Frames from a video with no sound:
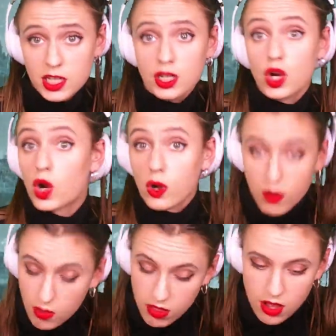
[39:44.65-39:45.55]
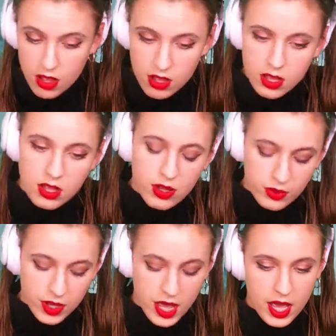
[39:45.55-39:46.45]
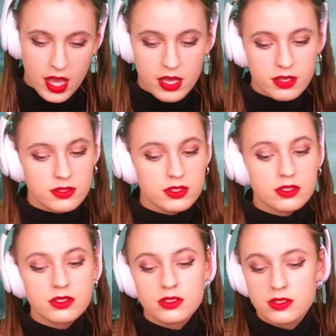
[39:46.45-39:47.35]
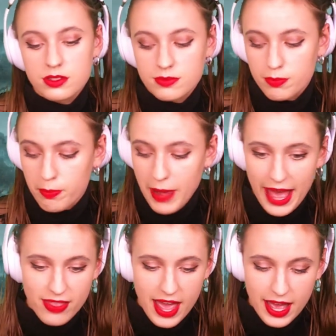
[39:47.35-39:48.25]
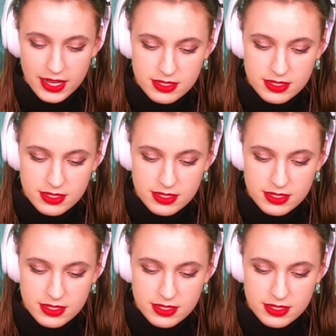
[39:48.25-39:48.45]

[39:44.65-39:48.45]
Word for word: girl, okay, buy that.